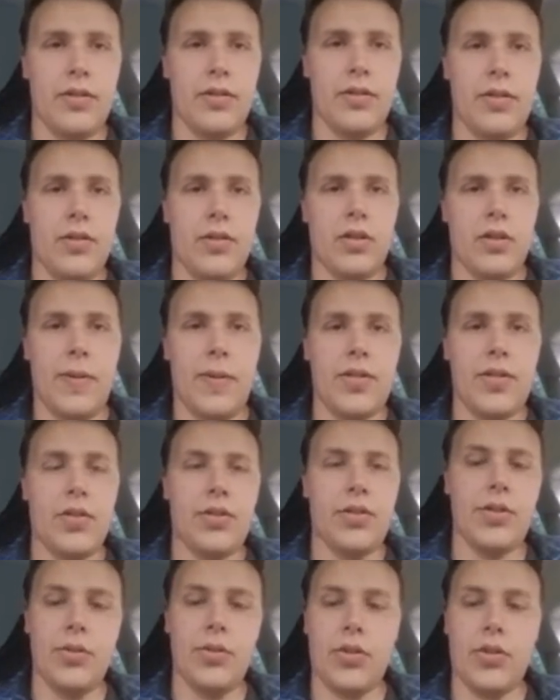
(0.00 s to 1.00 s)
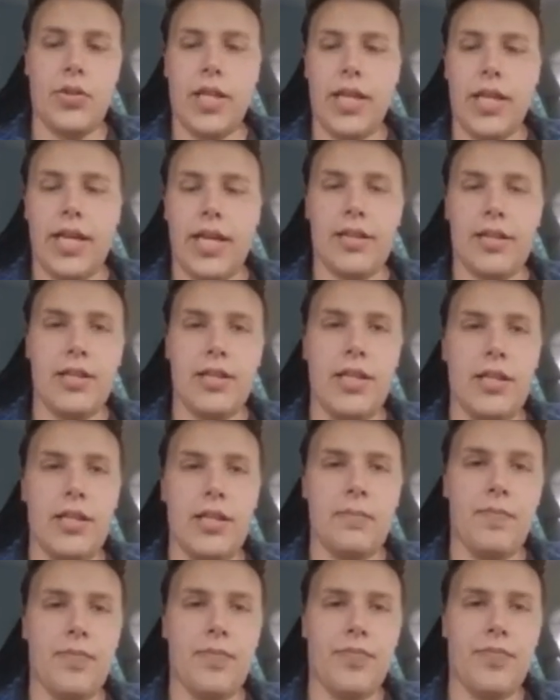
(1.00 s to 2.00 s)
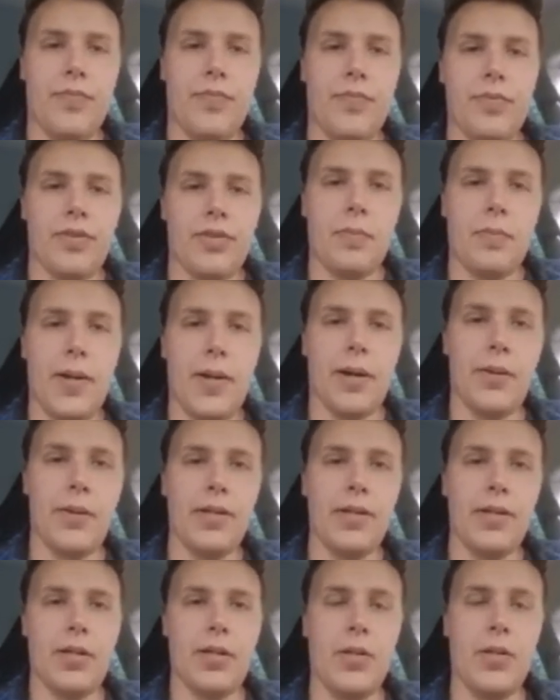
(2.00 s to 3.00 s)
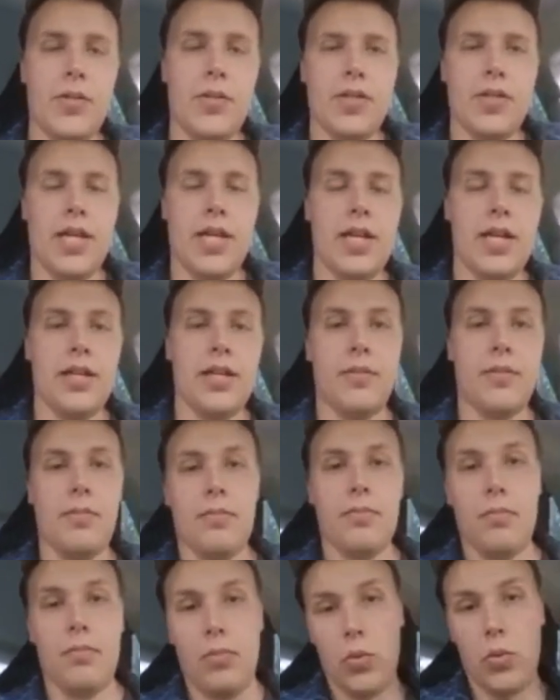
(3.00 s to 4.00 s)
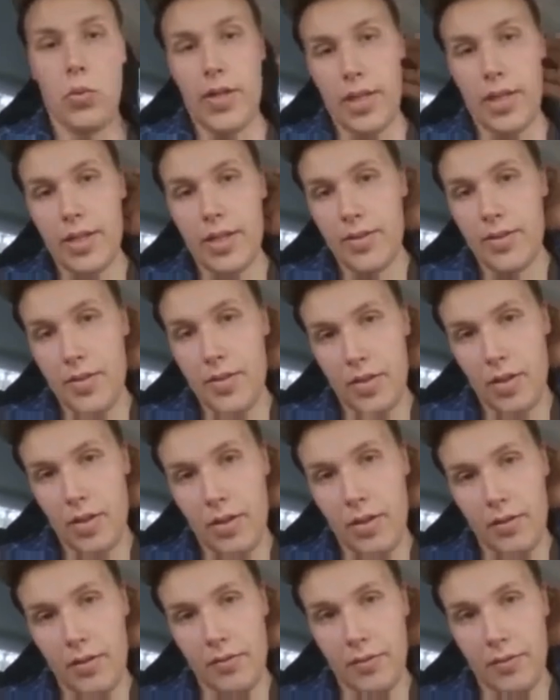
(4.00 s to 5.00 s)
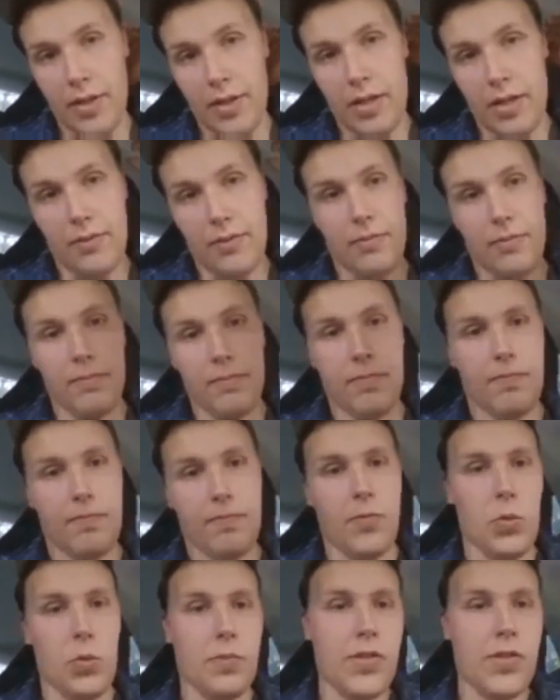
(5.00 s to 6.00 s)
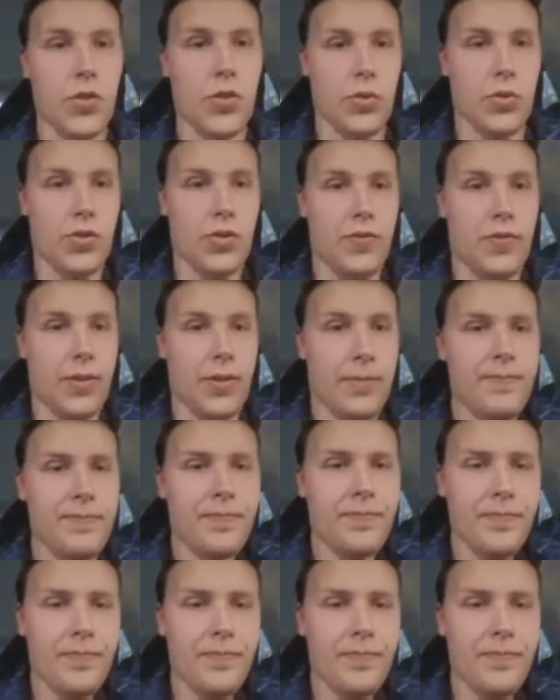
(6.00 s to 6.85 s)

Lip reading: You're looking at the parallels and meridians of a four-dimensional sphere.